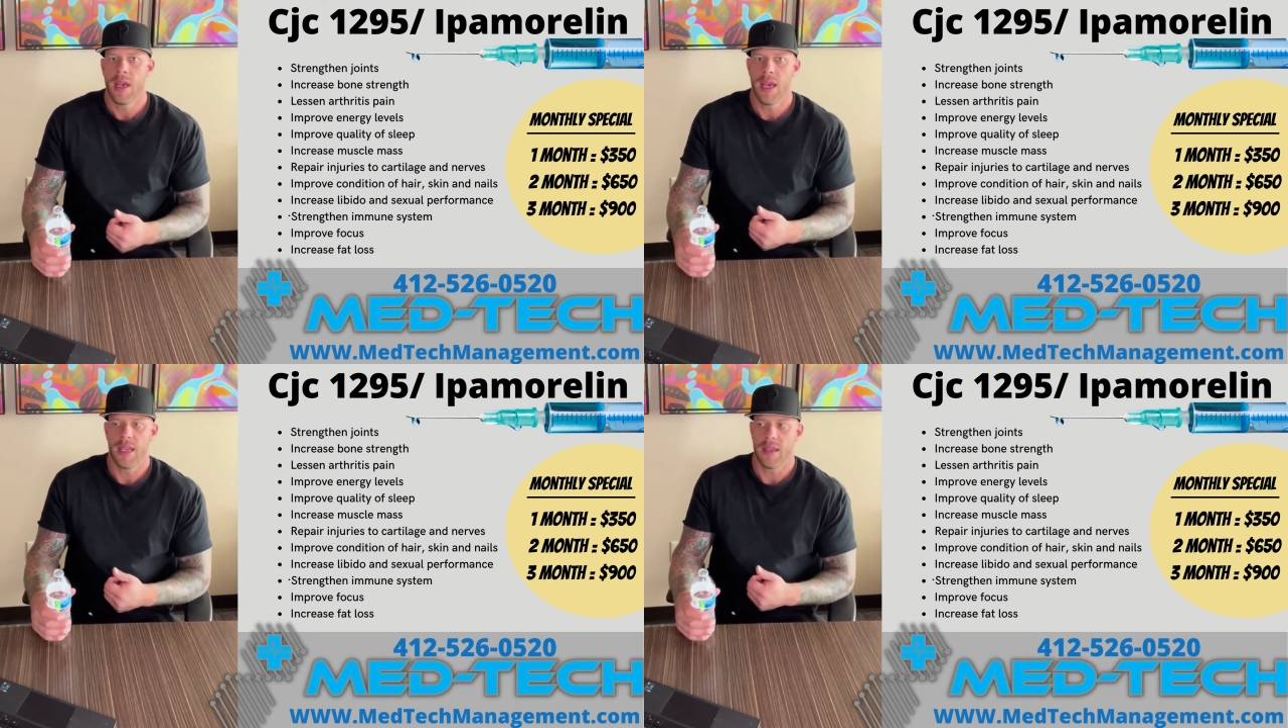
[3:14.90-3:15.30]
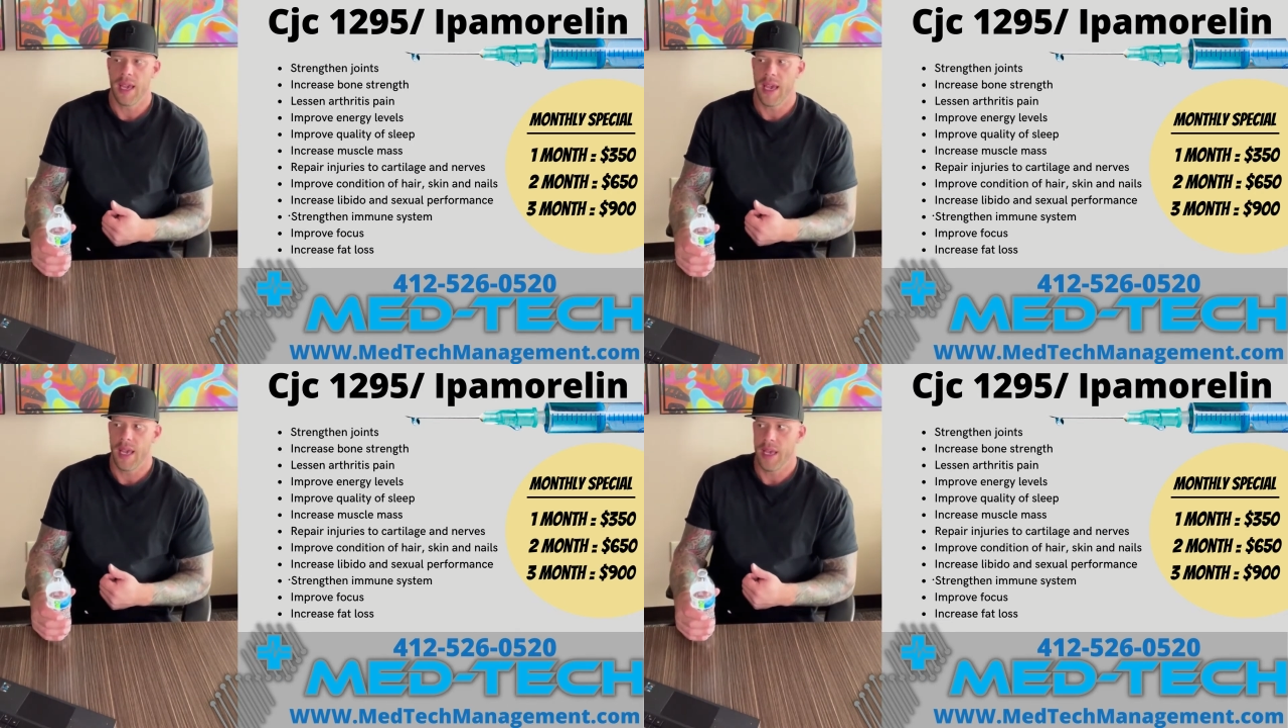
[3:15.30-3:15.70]
It
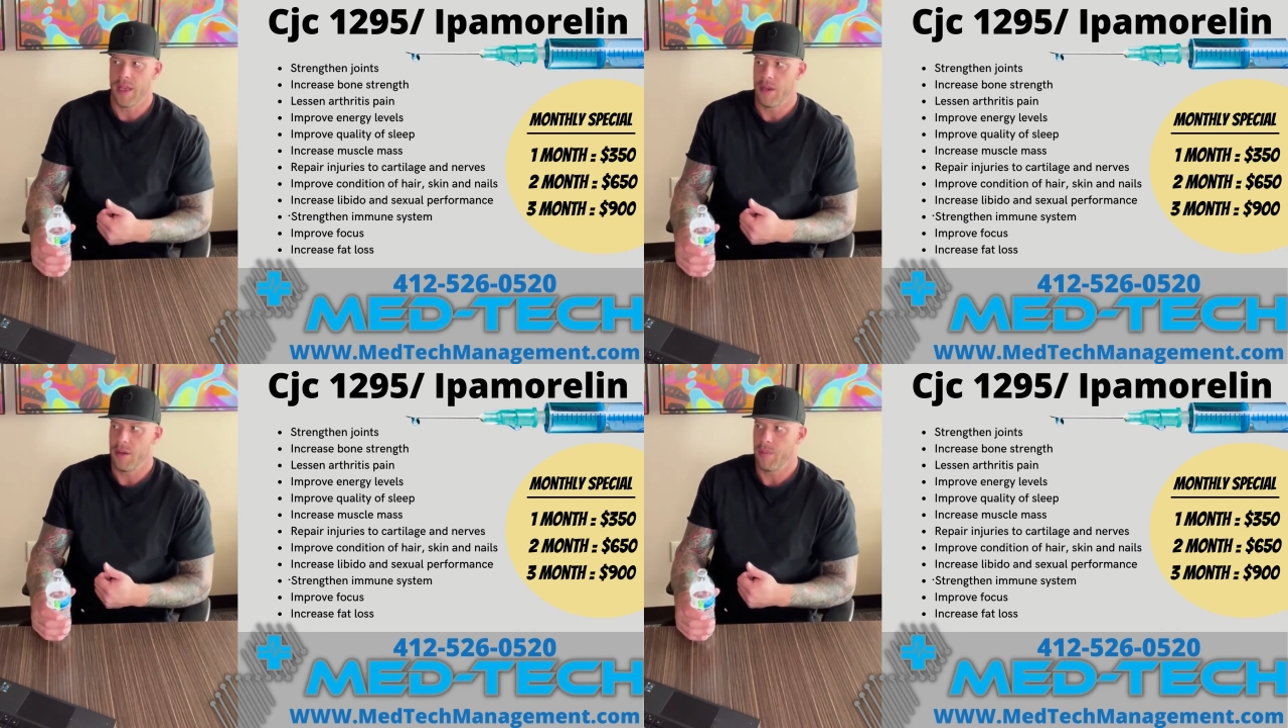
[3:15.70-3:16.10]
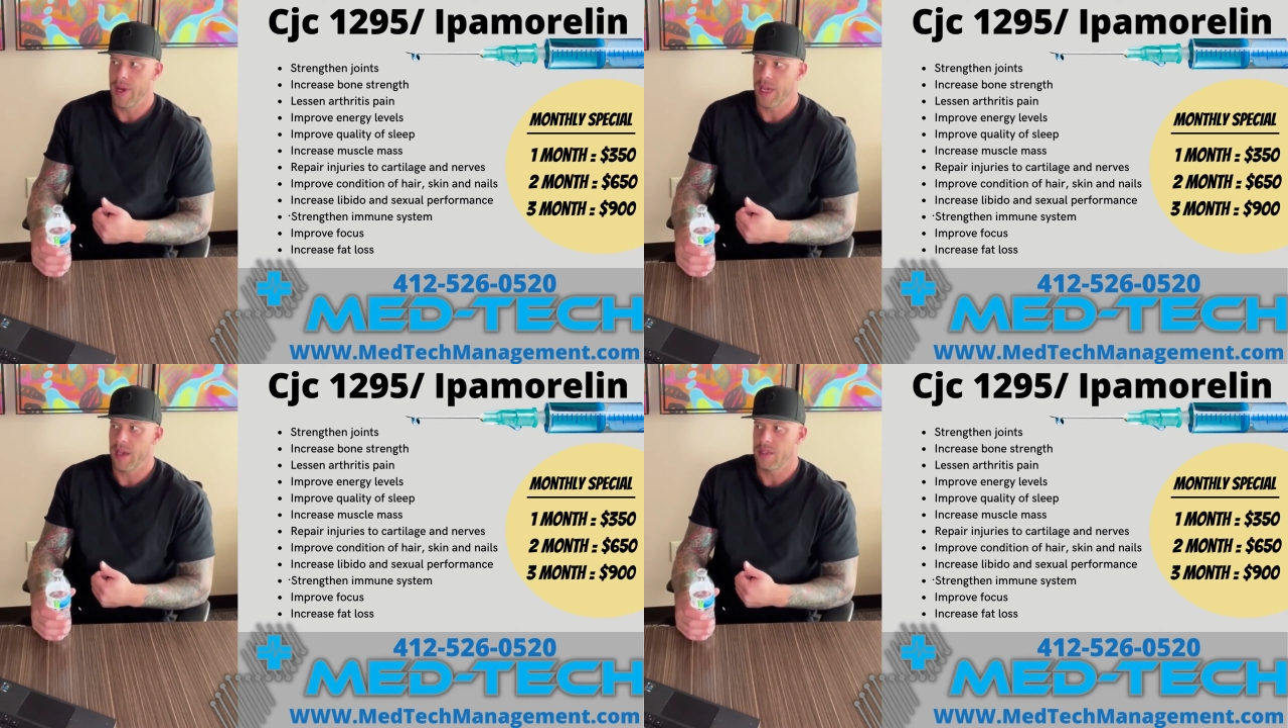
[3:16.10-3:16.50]
can
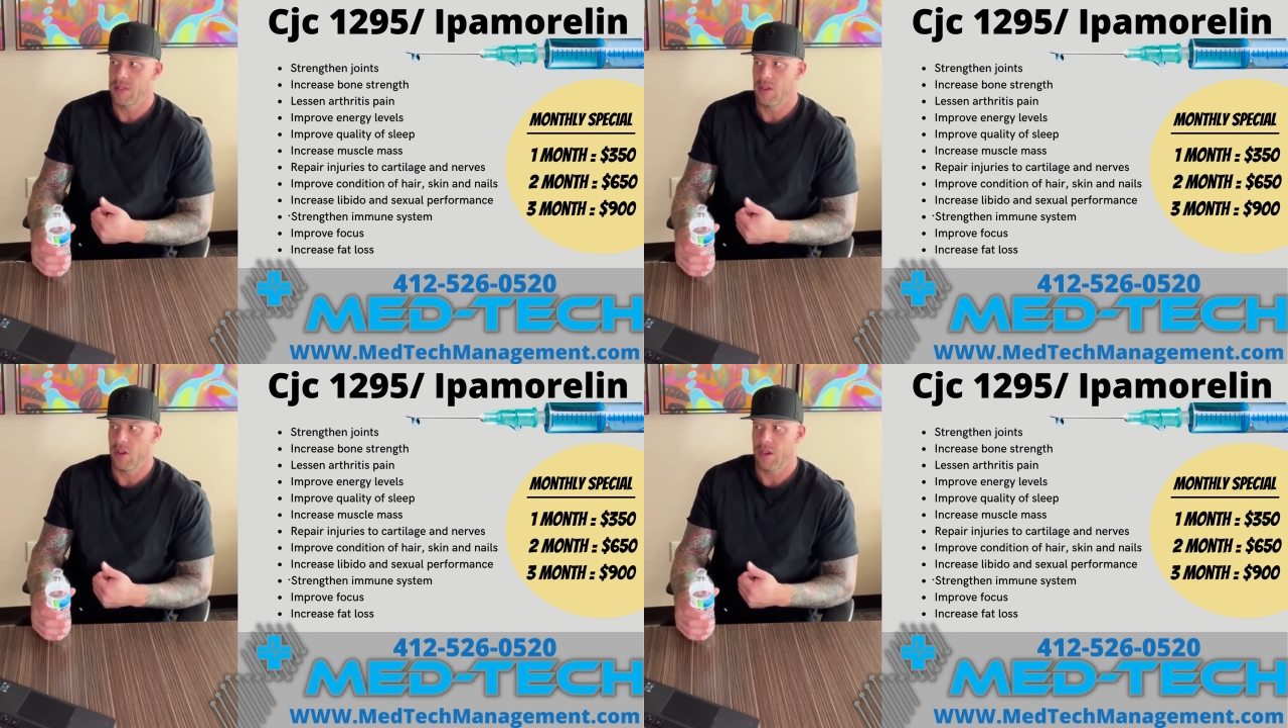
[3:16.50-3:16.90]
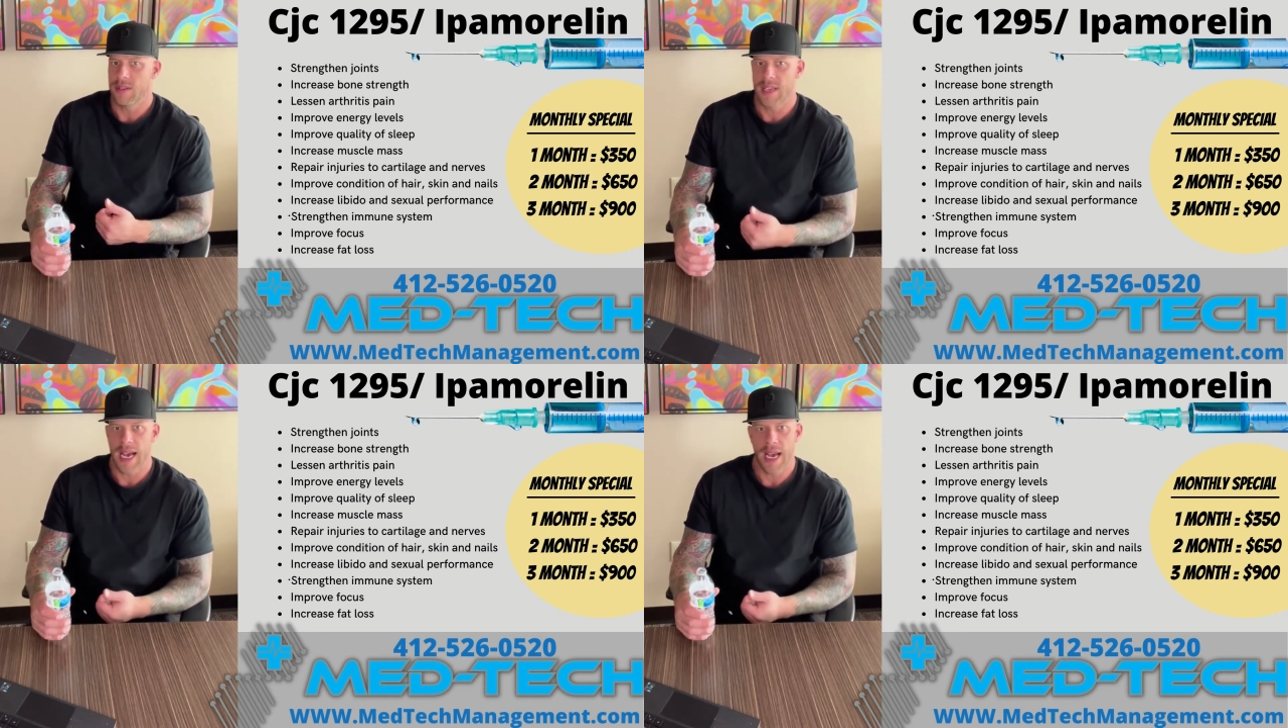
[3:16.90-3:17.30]
make us
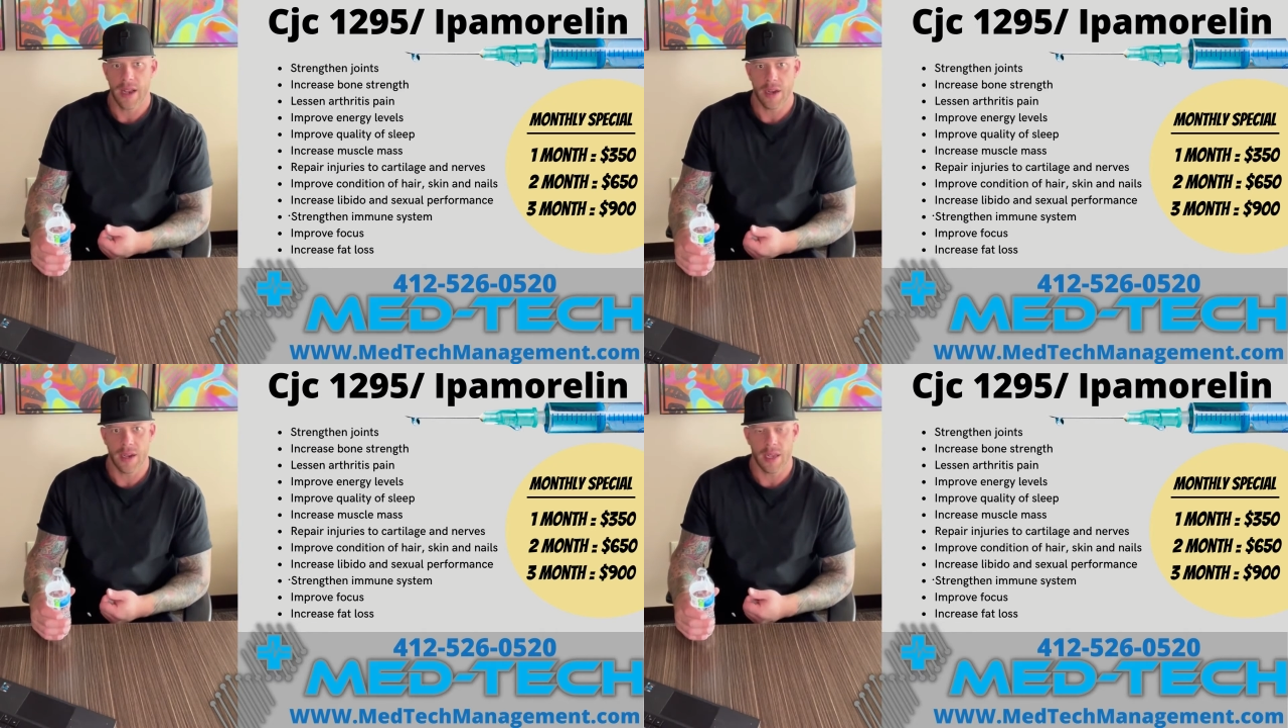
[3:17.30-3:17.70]
look tired.